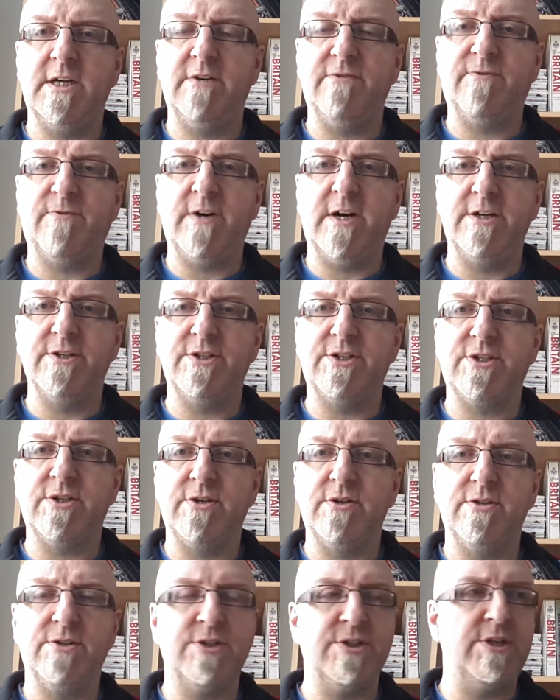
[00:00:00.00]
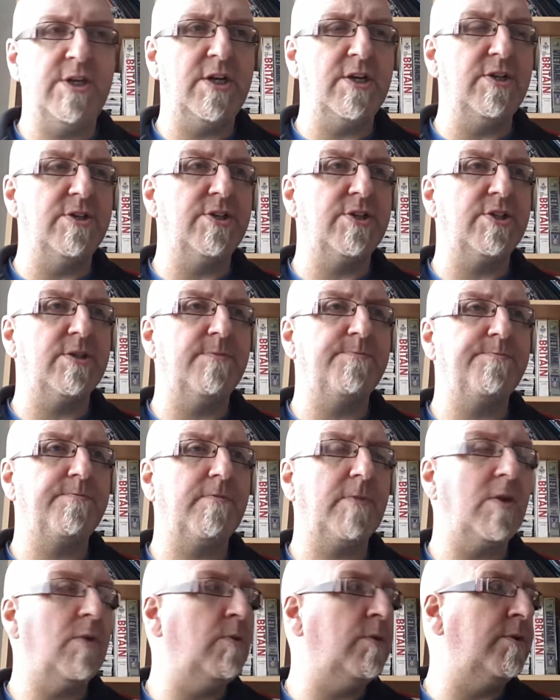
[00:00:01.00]
Franz Stigler's
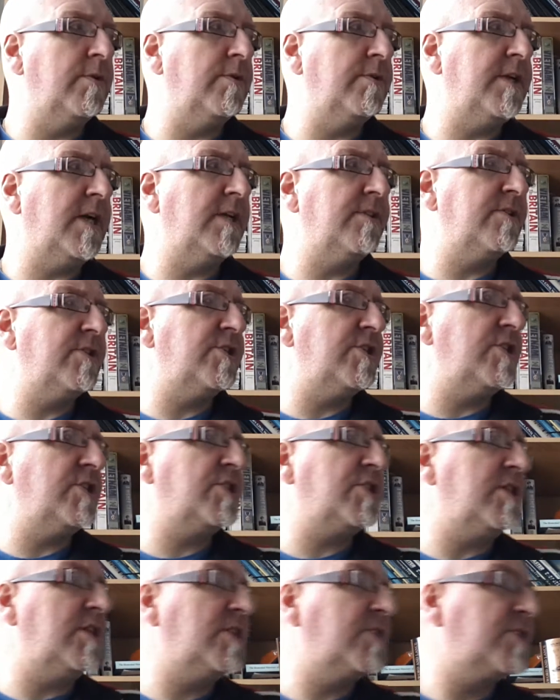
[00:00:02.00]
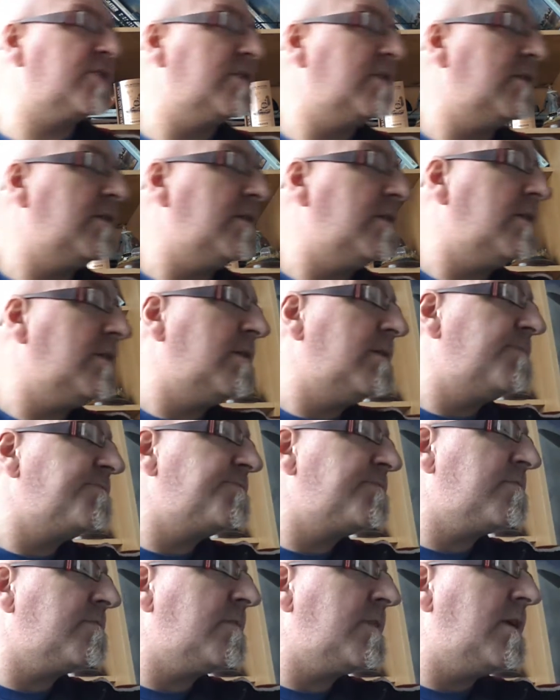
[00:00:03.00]
109, the G6,
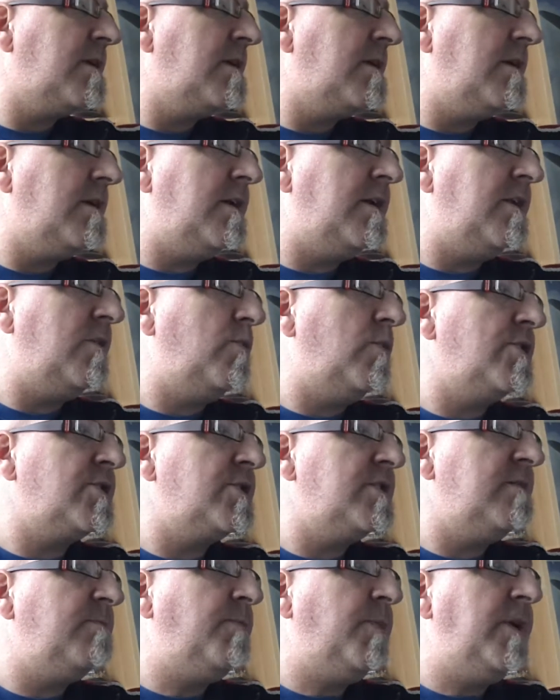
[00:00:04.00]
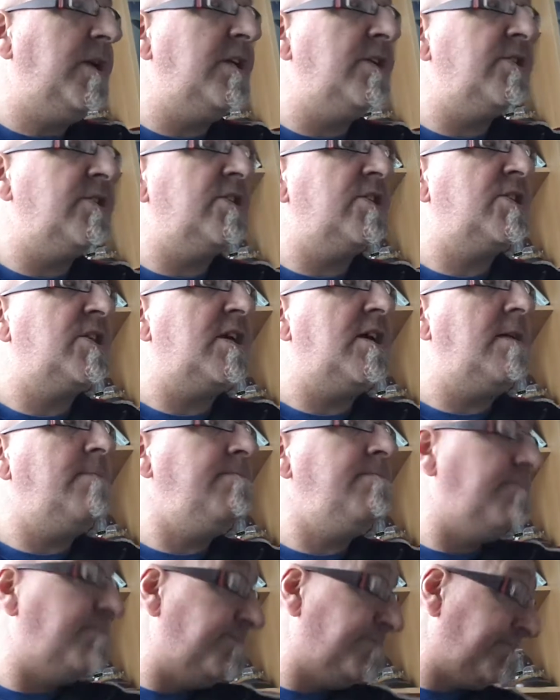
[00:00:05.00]
and it wasn't in paint at the time.